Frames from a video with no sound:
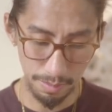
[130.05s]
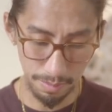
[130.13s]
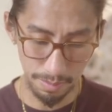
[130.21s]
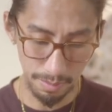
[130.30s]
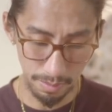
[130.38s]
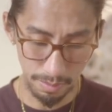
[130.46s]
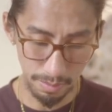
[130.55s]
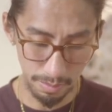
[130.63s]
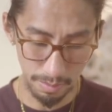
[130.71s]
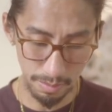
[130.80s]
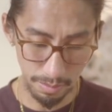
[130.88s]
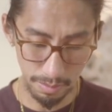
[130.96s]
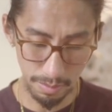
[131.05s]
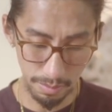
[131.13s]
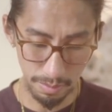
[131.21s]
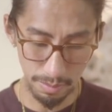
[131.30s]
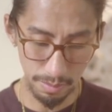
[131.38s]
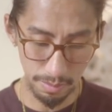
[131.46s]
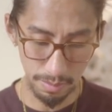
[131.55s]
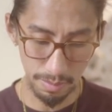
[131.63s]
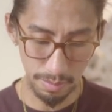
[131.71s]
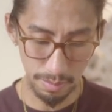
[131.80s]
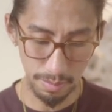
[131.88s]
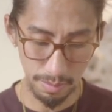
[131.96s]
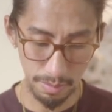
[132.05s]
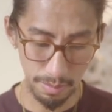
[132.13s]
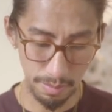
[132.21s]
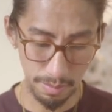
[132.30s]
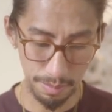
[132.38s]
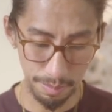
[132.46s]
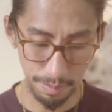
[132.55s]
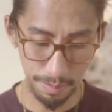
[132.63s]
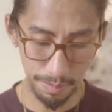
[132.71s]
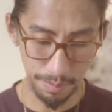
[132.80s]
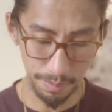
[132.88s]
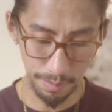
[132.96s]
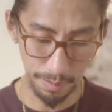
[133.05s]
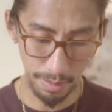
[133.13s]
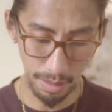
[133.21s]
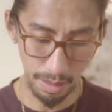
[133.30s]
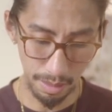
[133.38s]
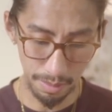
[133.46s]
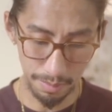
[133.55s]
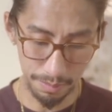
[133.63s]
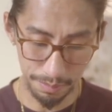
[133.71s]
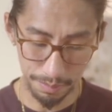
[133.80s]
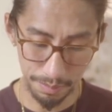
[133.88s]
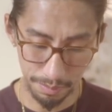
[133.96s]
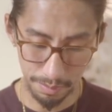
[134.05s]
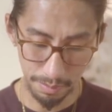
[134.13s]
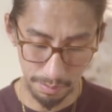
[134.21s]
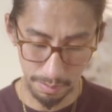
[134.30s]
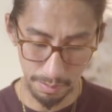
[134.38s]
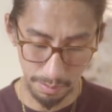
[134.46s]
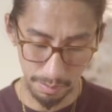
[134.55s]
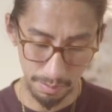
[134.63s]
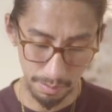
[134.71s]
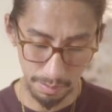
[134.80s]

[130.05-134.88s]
Nothing is said.